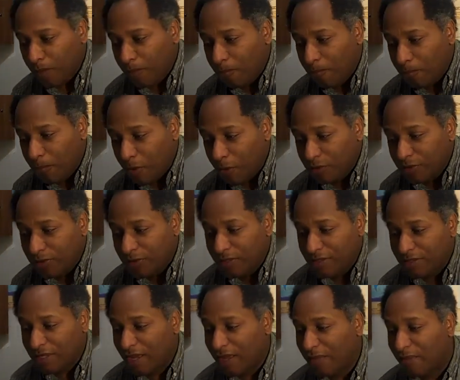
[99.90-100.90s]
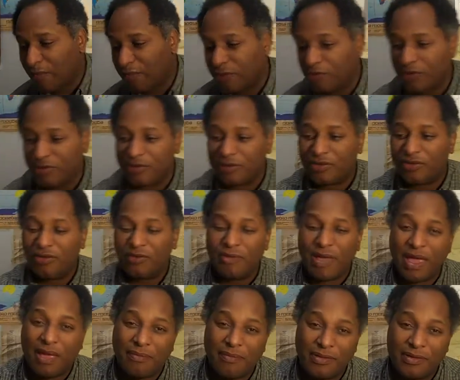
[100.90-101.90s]
Most of the time, what you assume
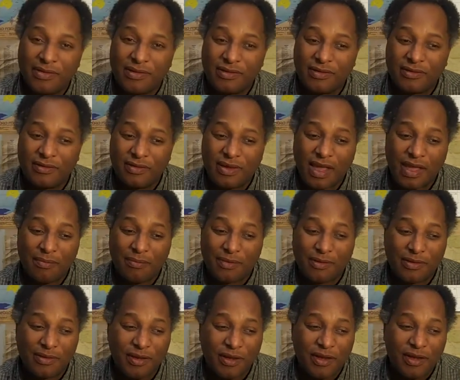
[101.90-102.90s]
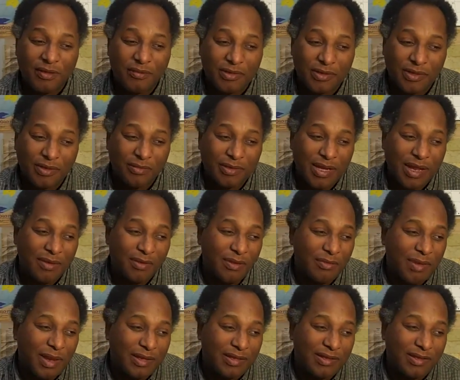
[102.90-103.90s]
happens. But sometimes
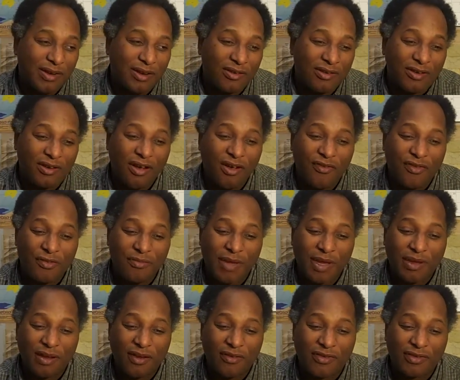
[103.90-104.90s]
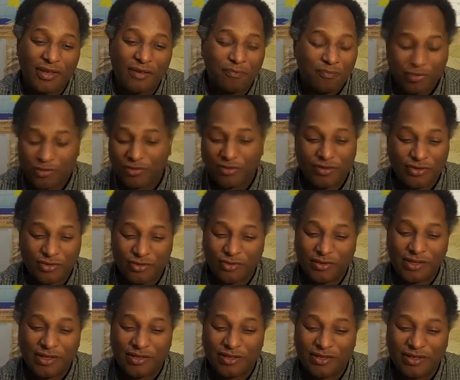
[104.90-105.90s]
you might start the coffee maker, all of a sudden,
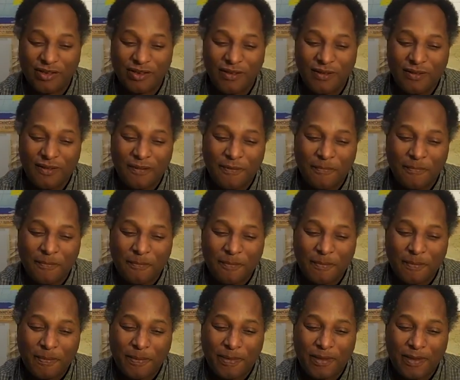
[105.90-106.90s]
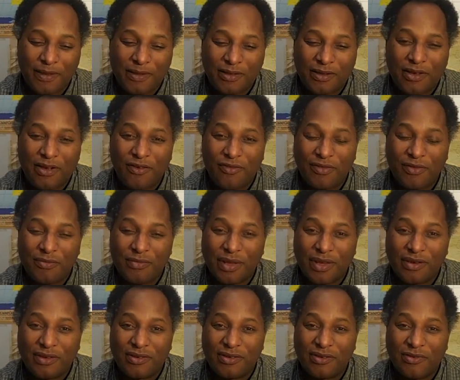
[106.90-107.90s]
shortage, and the coffee
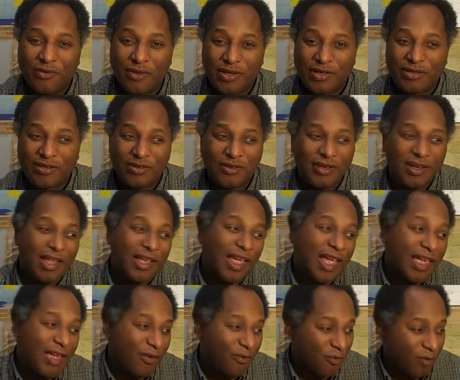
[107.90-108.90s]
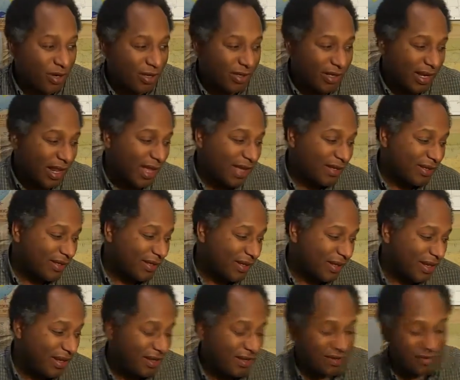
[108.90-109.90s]
maker quits on you. Like I had one that I actually
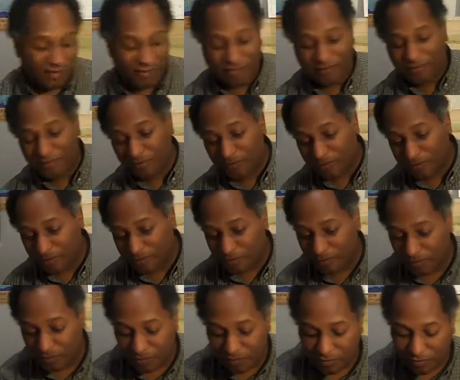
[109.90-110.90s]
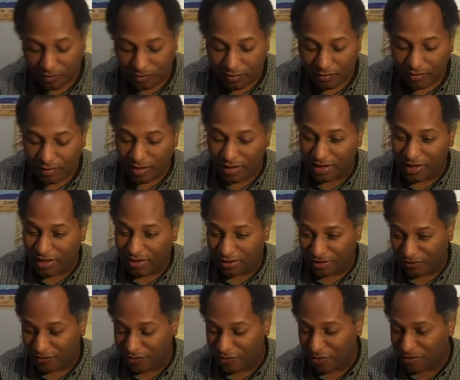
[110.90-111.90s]
hit, and
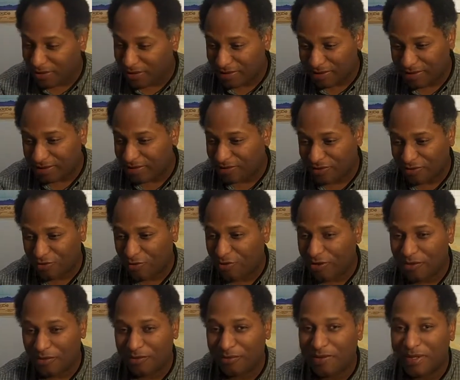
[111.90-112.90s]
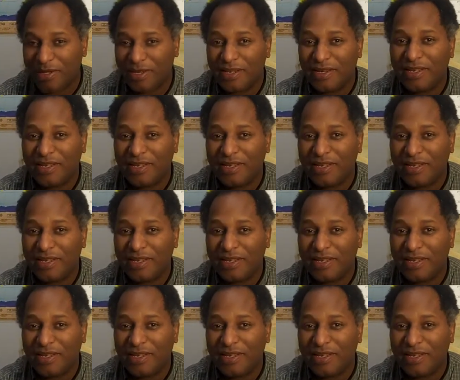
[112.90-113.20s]
after a few months, it just quit on me.